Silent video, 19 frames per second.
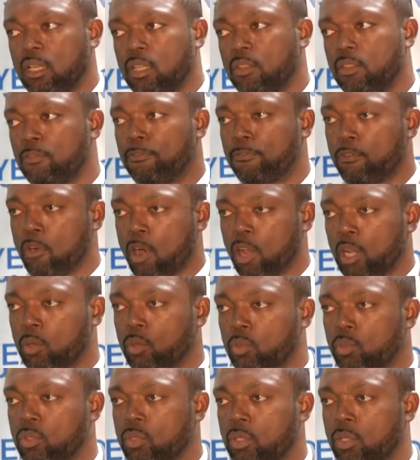the
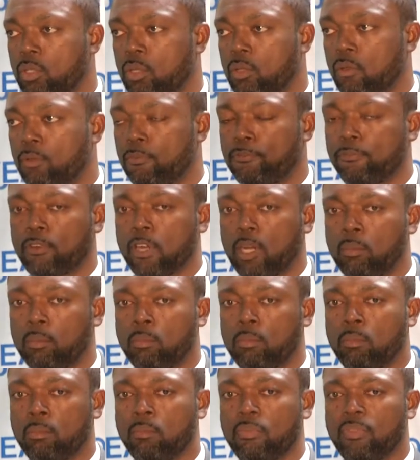fallout
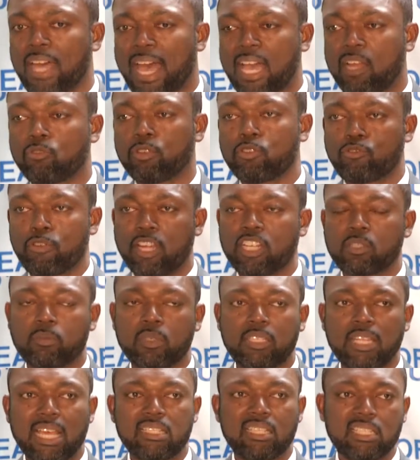from that
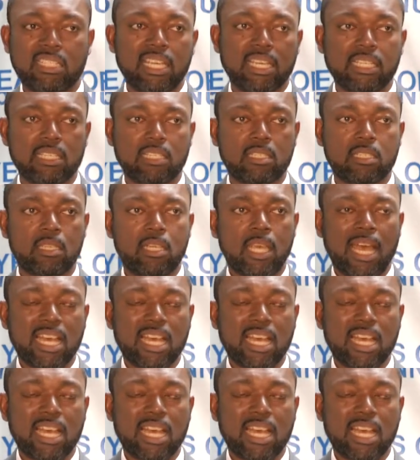retrenchment exercise.